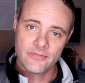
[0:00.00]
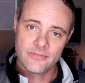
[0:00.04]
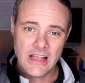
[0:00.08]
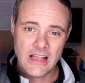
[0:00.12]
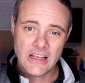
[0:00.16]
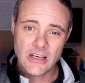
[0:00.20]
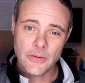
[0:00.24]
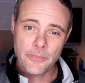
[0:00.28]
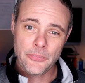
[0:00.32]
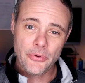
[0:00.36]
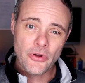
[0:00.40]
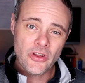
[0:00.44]

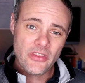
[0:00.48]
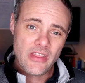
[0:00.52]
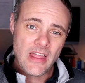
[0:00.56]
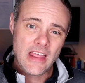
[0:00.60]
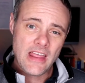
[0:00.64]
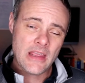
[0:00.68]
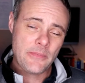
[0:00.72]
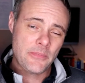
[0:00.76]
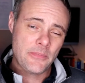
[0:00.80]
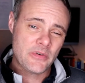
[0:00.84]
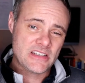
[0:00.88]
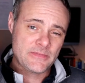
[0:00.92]
Now to put
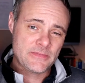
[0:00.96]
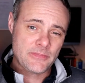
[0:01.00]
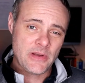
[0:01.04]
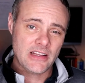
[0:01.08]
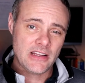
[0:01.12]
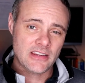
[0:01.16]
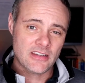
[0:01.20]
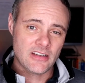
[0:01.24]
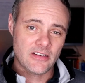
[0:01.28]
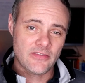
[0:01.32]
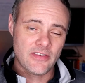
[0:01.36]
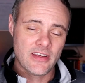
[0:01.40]
that in
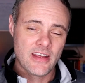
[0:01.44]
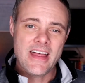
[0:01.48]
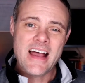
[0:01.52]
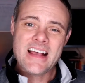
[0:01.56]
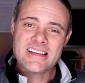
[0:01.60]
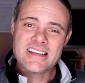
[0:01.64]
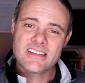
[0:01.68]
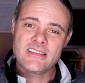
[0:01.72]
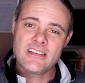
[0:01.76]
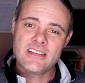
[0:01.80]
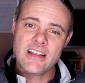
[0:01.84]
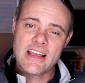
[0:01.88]
perspective,
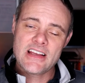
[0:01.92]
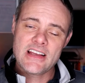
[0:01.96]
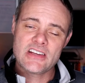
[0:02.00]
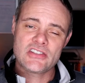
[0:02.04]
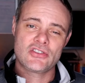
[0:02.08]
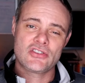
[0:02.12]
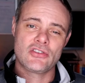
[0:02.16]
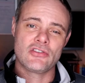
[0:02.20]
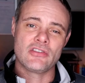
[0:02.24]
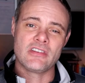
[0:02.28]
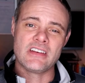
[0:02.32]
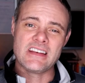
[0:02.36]
that's an
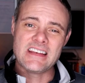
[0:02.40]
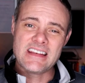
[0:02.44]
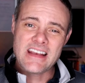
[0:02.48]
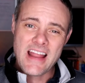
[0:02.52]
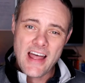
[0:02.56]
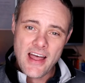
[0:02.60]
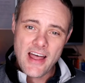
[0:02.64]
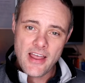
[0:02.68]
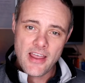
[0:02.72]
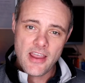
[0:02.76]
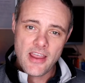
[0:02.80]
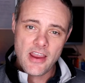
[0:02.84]
extra
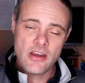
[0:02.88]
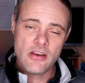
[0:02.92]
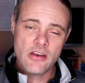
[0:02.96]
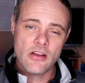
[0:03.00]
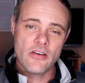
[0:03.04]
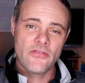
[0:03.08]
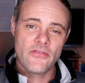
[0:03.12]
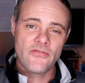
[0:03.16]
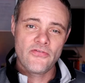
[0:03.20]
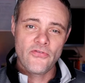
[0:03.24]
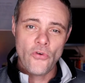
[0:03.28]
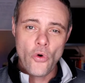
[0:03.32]
nine
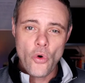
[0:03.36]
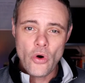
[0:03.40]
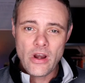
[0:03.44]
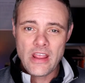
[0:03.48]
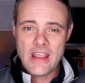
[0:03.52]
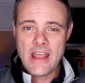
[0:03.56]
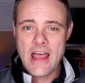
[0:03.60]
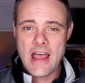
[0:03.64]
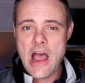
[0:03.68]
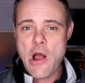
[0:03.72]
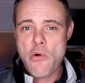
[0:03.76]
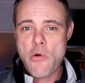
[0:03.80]

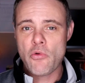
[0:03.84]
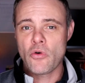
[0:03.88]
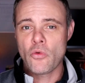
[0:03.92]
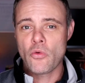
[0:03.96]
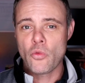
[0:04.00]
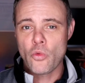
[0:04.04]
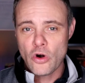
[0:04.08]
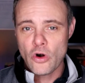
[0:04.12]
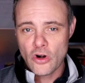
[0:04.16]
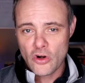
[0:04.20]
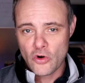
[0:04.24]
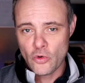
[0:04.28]
40 hour
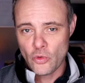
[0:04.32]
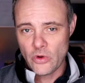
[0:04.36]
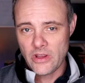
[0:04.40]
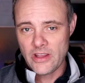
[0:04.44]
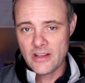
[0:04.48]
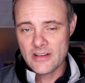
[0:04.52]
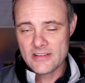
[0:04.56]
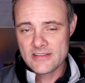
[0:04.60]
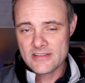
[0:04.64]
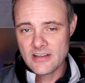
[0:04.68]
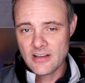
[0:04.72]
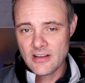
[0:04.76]
work
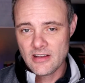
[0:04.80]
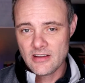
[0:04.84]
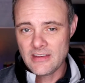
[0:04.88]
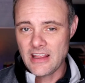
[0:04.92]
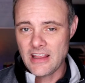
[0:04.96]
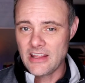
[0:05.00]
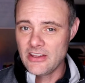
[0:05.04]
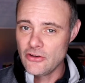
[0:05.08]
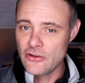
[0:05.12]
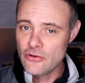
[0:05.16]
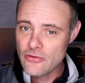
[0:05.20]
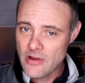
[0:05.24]
weeks
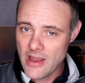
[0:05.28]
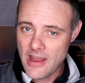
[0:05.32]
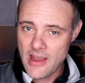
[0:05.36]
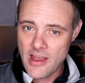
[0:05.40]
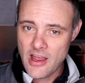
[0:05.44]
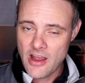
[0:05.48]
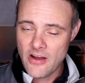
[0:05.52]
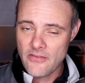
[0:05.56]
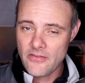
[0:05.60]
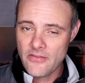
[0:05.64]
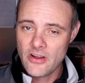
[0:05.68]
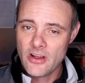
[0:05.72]
that you
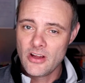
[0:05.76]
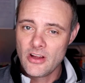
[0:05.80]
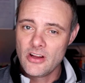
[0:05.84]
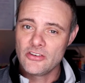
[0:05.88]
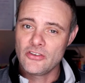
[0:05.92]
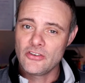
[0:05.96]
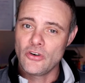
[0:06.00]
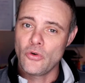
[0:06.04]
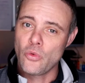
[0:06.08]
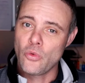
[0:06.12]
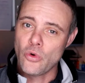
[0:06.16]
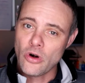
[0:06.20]
have
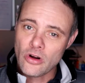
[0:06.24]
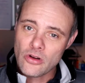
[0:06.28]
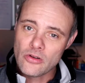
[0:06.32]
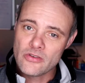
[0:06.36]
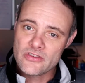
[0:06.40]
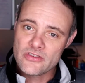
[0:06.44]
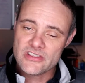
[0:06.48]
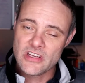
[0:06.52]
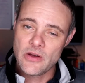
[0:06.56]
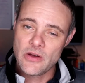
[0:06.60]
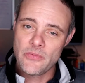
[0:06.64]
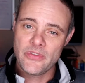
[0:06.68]
to work
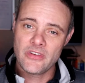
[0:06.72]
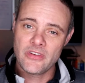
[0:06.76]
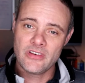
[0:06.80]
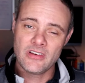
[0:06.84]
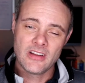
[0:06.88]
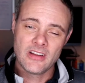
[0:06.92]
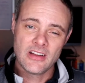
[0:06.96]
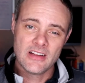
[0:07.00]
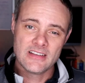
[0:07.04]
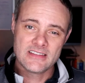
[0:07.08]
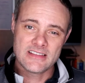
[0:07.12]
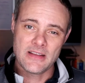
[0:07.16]
on
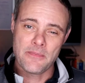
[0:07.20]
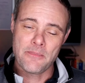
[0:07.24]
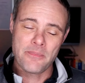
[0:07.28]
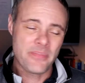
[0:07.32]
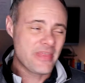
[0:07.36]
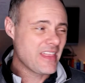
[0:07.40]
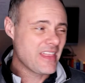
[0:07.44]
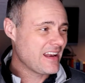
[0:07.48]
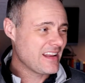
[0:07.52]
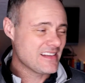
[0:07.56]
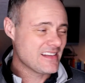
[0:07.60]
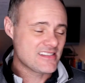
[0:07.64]
something to,
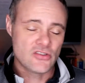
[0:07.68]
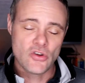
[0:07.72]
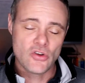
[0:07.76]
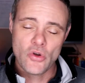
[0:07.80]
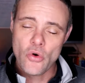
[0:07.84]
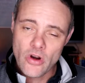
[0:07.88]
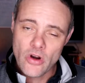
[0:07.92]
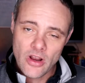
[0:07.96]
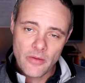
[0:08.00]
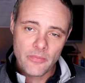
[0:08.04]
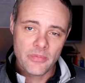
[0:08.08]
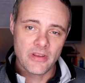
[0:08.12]
that is
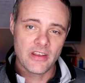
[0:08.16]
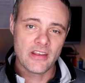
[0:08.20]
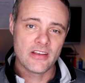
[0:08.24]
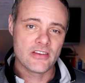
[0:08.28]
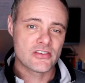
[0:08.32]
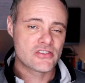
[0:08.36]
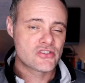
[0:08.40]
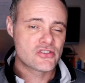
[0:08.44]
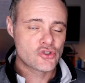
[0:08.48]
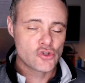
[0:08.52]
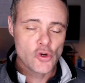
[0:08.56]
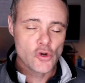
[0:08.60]
going to
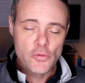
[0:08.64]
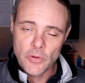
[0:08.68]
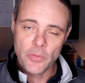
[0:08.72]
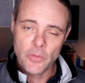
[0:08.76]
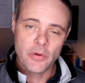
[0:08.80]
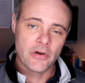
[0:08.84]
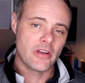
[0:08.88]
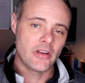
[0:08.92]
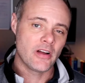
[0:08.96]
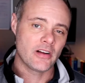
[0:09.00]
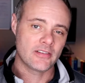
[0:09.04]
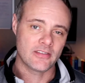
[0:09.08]
be super
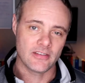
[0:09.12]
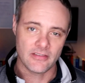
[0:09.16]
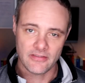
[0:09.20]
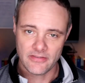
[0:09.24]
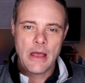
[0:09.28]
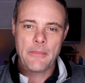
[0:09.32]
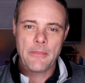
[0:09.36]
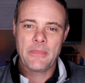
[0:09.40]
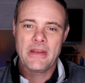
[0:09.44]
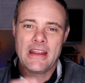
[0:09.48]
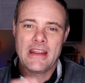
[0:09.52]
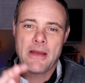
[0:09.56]

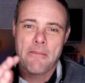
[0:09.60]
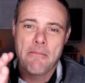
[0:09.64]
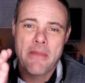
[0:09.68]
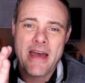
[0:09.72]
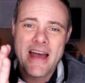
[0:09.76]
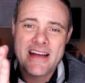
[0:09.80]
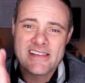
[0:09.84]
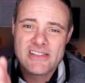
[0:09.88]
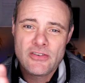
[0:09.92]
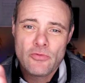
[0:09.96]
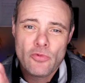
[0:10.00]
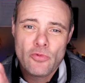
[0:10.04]
productive. I mean,
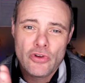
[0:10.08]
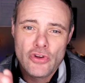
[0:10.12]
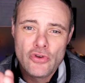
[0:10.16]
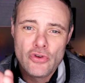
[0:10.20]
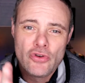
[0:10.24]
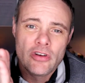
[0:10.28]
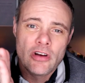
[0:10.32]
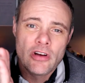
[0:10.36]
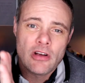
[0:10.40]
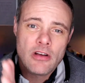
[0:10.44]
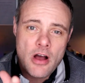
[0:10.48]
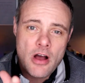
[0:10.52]
imagine what
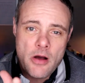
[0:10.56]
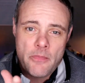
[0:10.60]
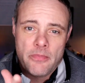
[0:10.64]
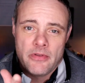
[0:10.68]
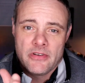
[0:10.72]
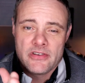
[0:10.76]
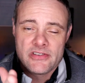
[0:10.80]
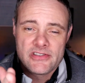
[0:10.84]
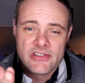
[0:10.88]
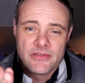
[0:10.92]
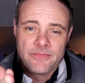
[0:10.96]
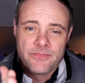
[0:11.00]
you could
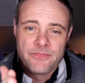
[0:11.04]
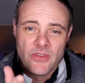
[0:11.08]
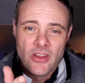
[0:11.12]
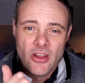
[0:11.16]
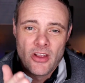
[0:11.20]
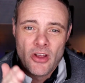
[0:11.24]
accomplish